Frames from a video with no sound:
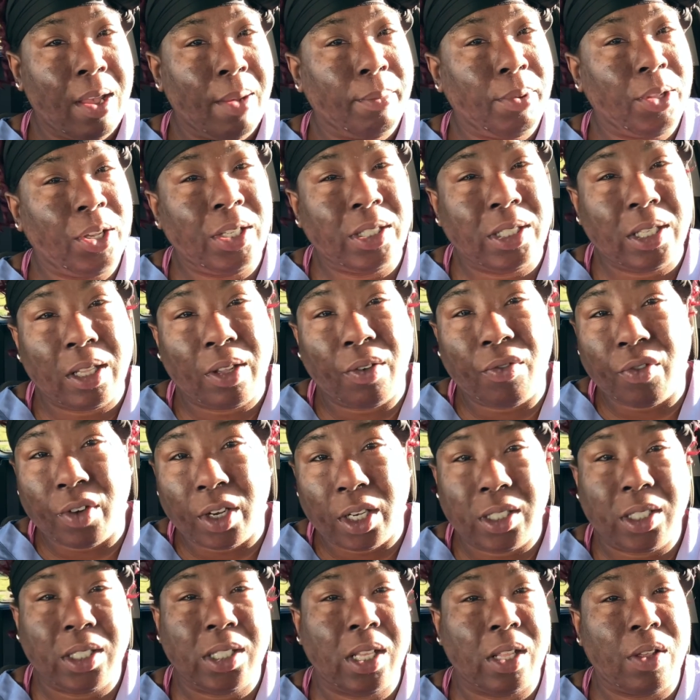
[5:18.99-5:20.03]
Please tell a
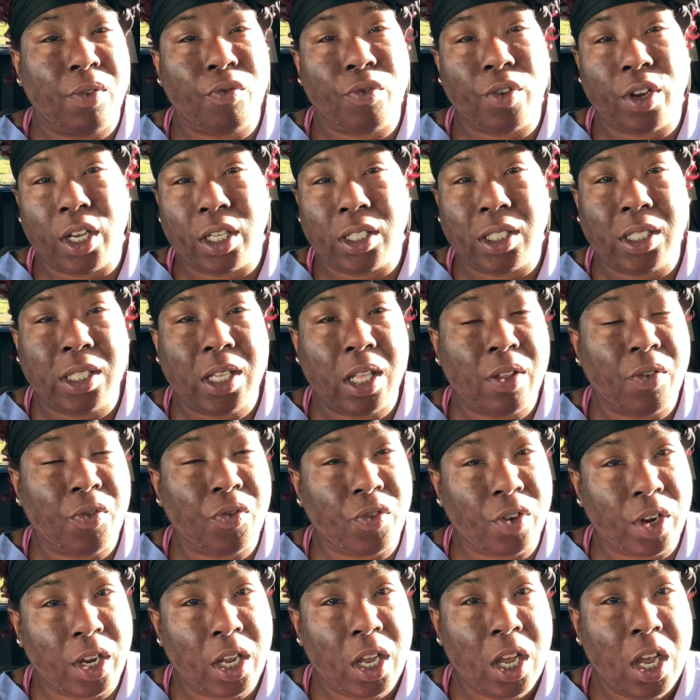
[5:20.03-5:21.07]
friend, tell a friend, tell a
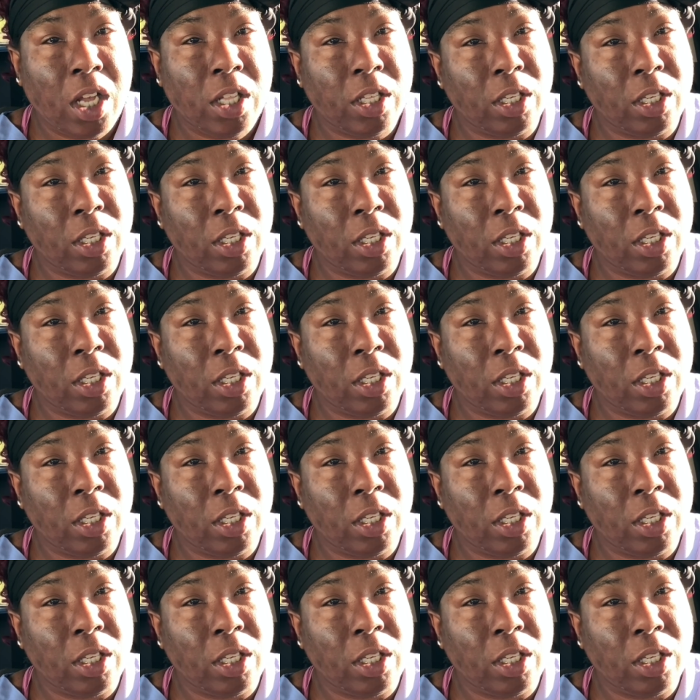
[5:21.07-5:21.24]
friend.